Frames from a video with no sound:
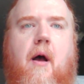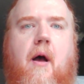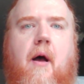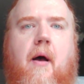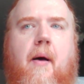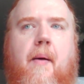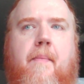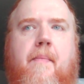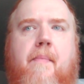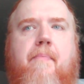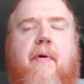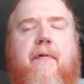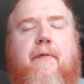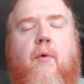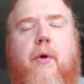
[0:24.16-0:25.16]
um,
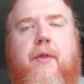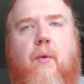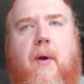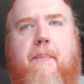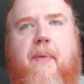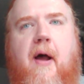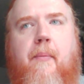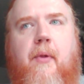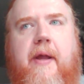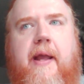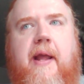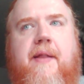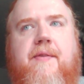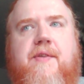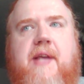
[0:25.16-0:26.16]
before the
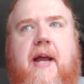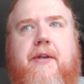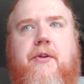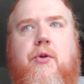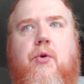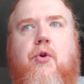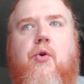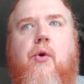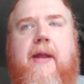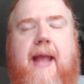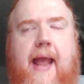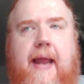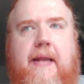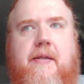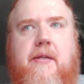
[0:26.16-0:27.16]
Republicans had to
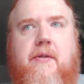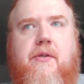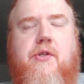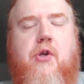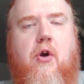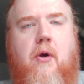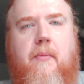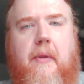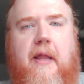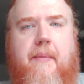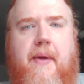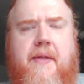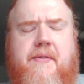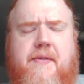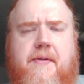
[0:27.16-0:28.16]
create term
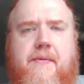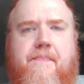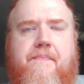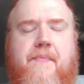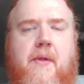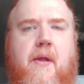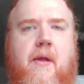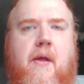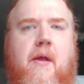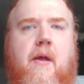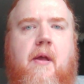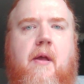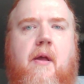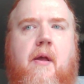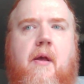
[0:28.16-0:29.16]
limits
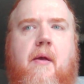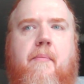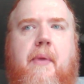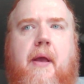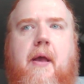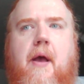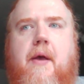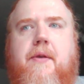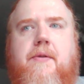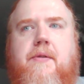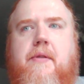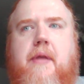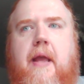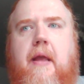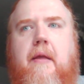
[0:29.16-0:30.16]

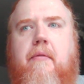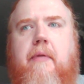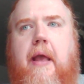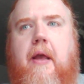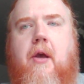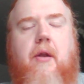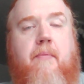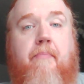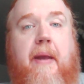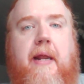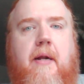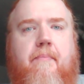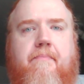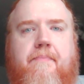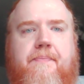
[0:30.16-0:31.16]
because they they couldn't
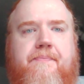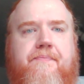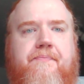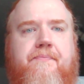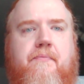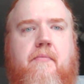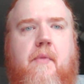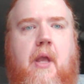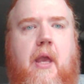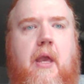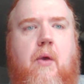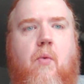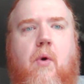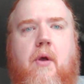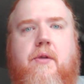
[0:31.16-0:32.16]
beat him.
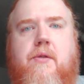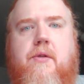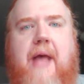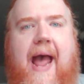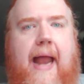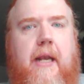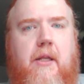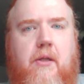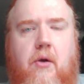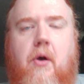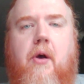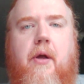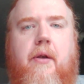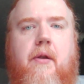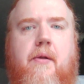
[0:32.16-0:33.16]
He was that
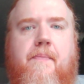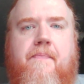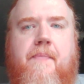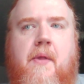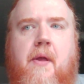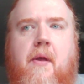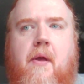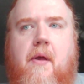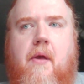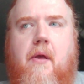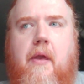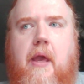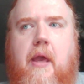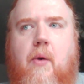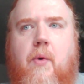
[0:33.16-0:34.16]
good.
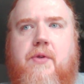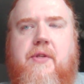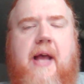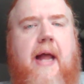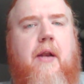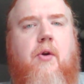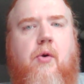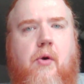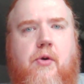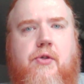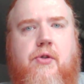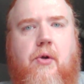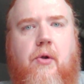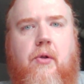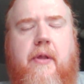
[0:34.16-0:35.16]
He was that
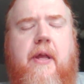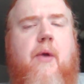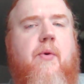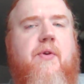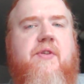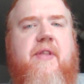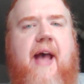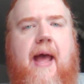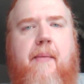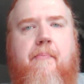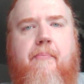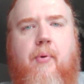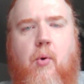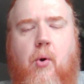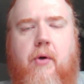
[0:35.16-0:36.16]
crucial. He was that
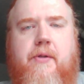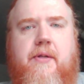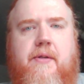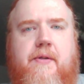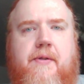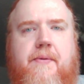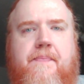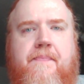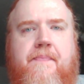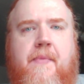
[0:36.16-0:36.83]
important